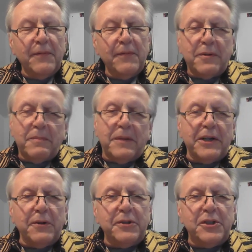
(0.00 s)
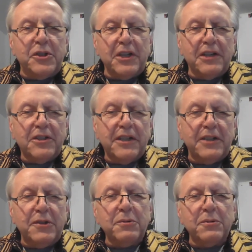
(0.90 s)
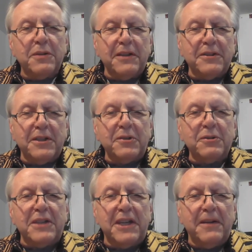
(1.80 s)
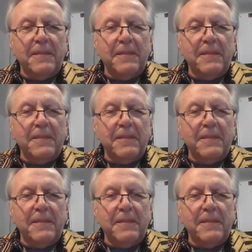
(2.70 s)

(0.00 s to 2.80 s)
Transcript: from my early childhood until today.